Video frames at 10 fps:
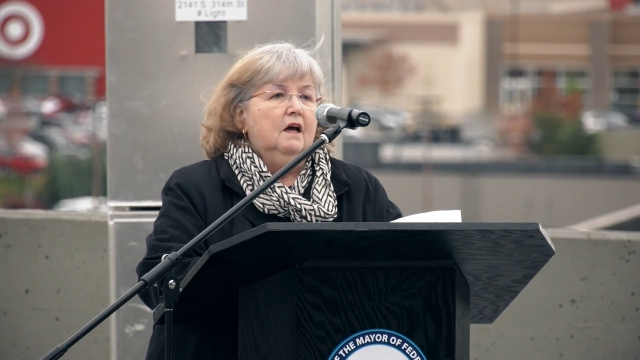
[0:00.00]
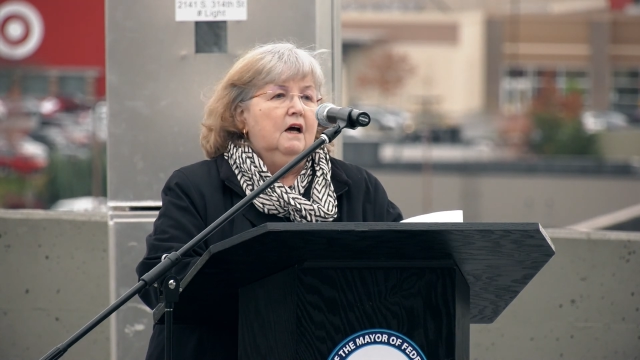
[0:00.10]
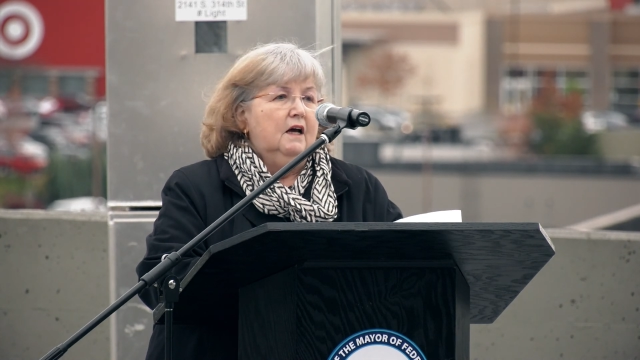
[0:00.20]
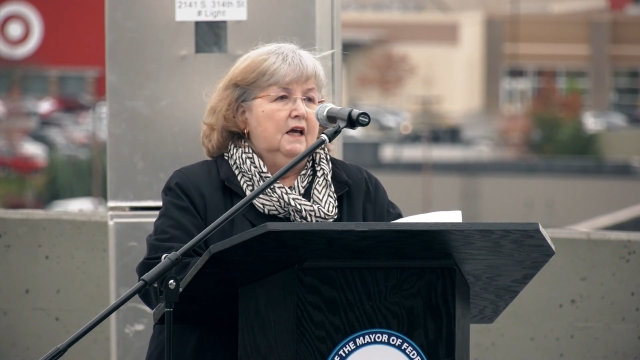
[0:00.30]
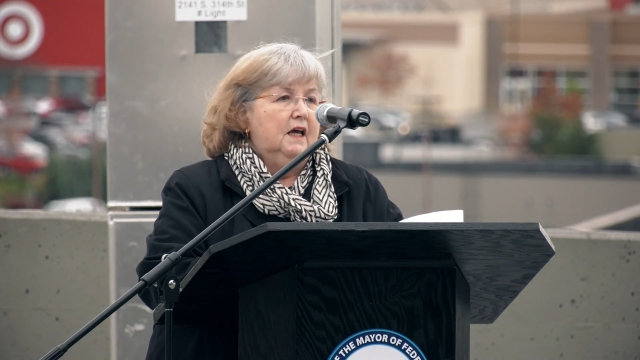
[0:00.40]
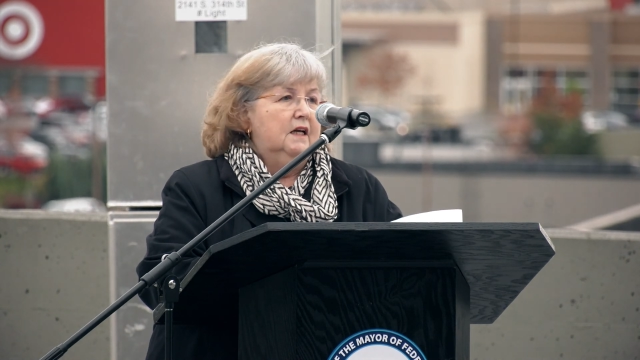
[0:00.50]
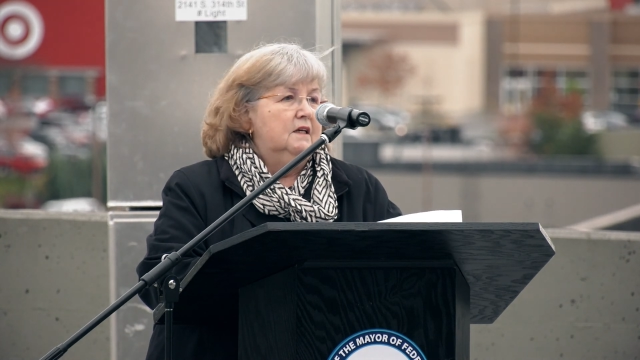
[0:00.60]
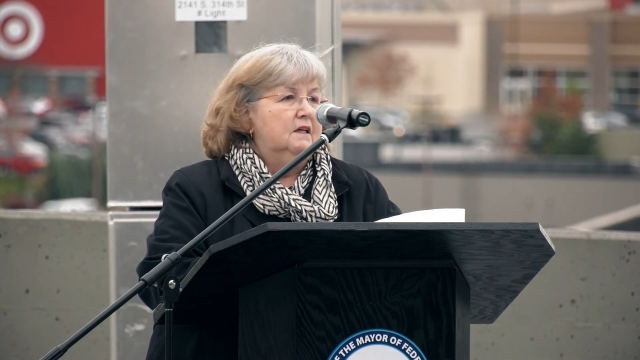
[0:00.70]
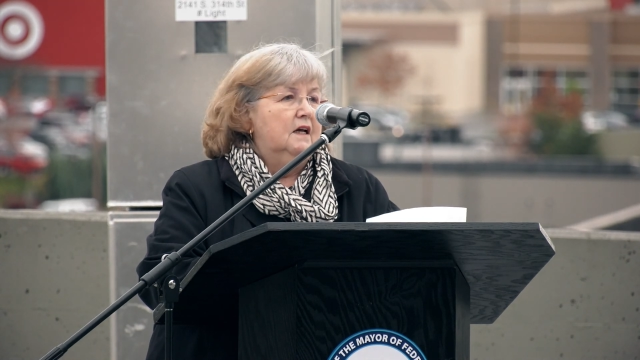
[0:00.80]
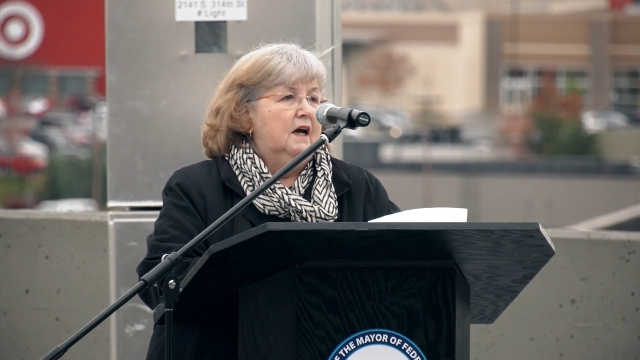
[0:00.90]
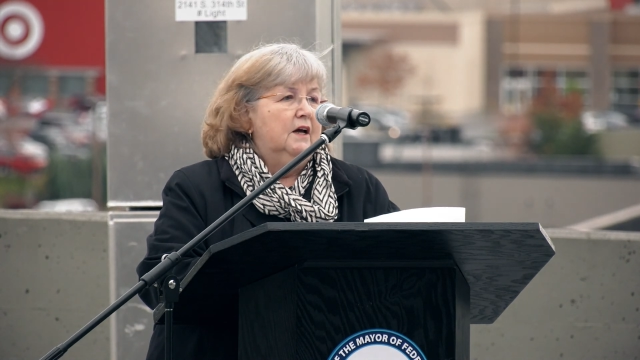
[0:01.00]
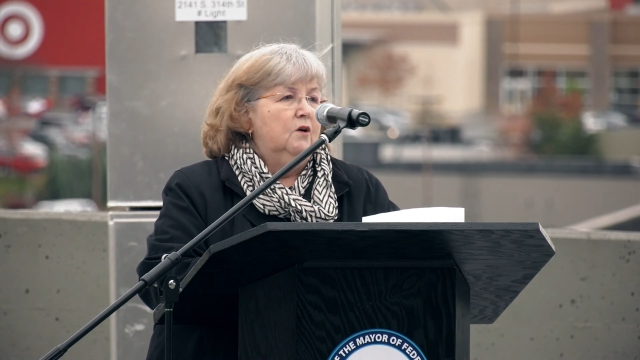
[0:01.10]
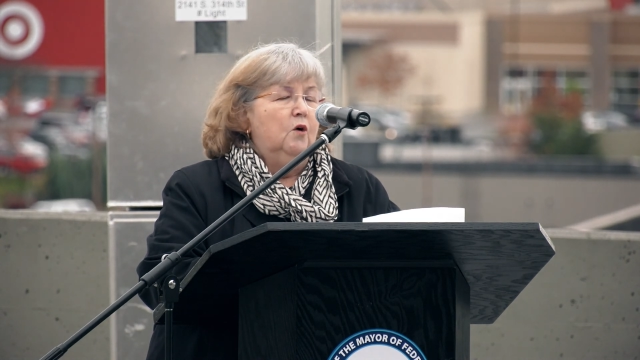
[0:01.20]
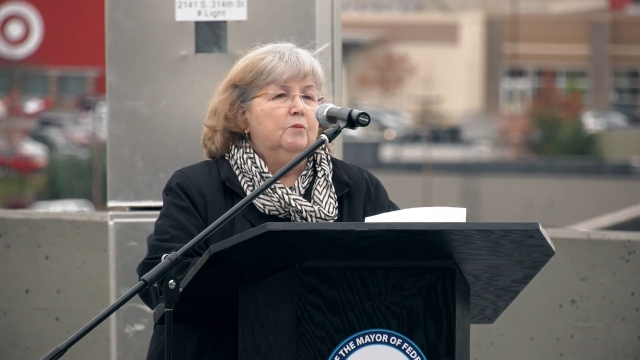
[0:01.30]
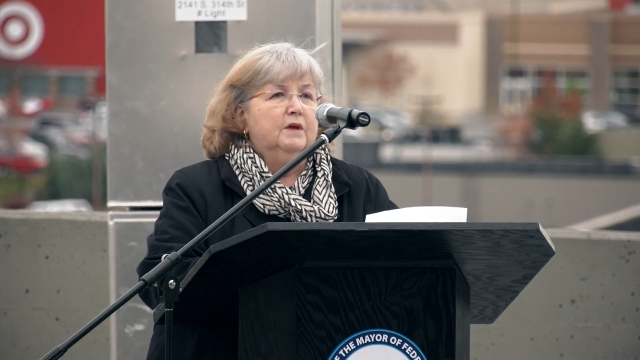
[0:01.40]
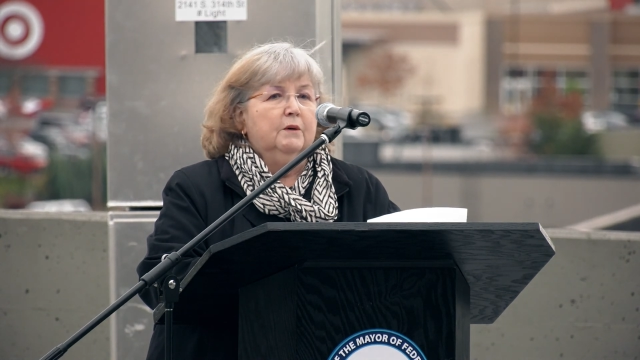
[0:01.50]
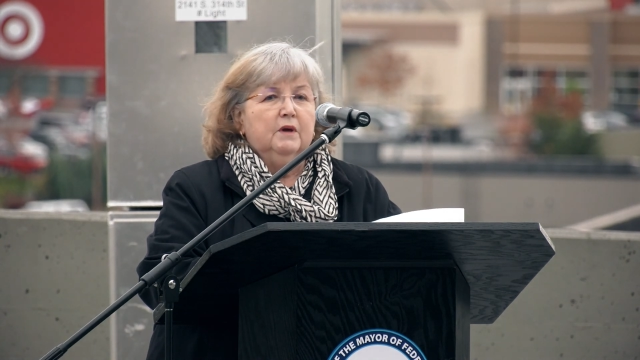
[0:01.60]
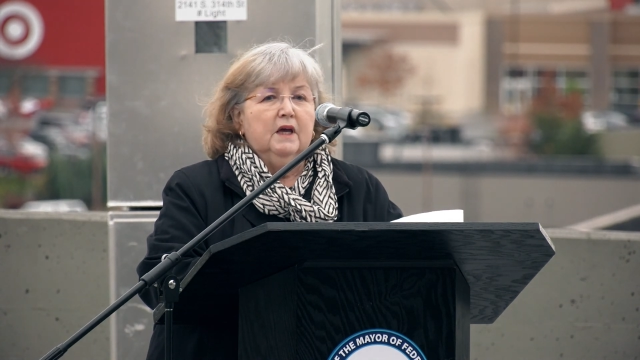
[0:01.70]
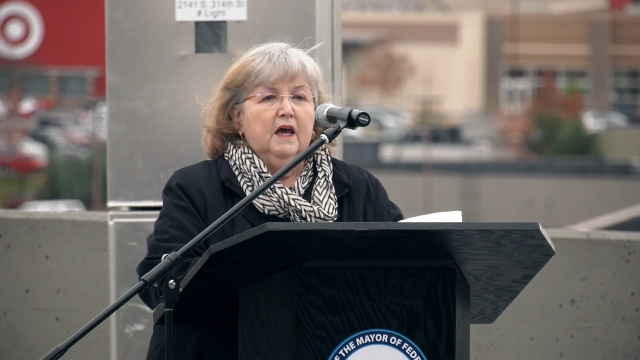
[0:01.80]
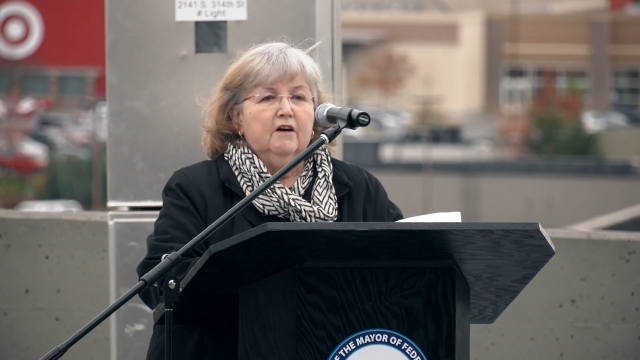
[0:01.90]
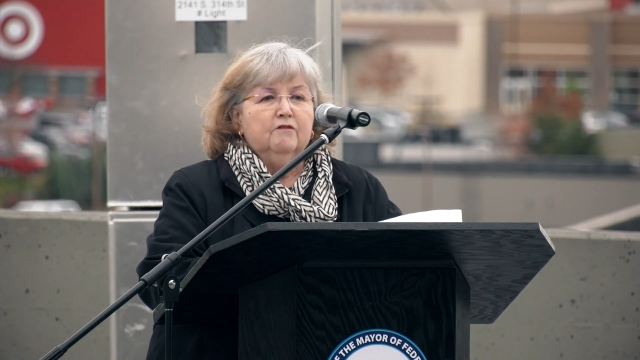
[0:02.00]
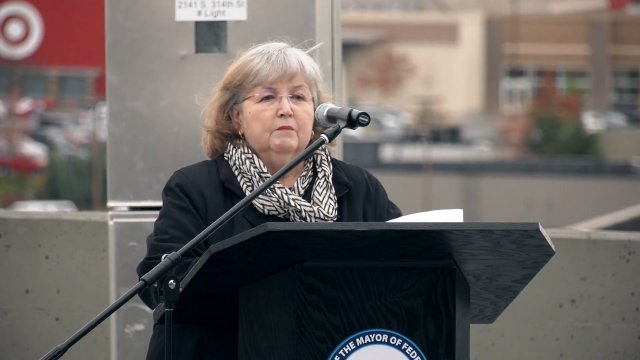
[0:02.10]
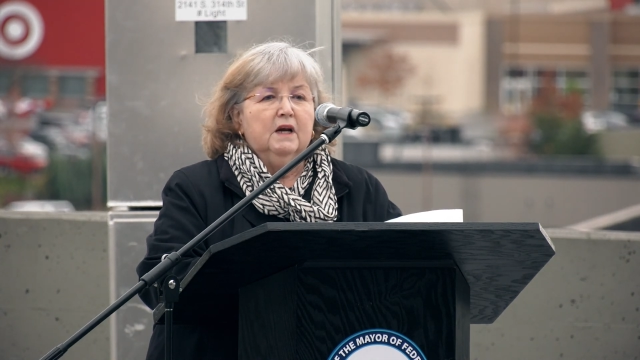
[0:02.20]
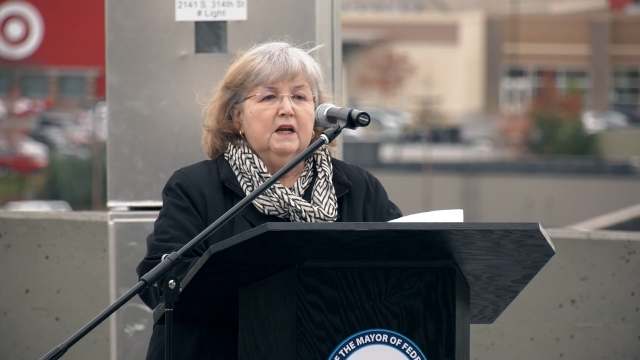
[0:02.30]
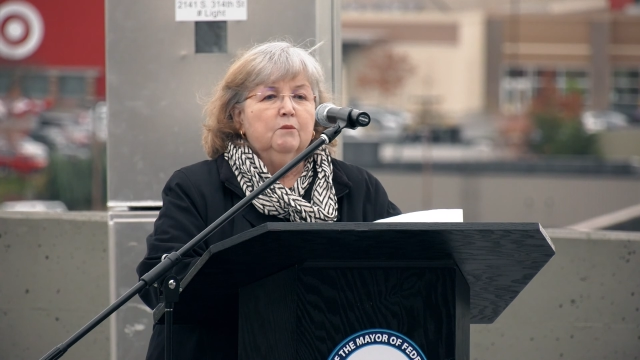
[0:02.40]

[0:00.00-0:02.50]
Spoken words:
and I hope that we have many